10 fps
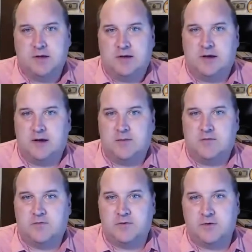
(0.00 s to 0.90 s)
um,
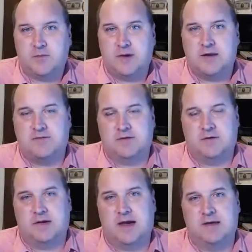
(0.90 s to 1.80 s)
for your benefit, you
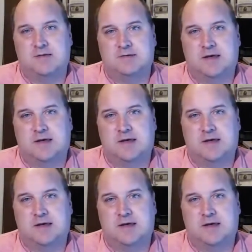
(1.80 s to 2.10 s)
guys.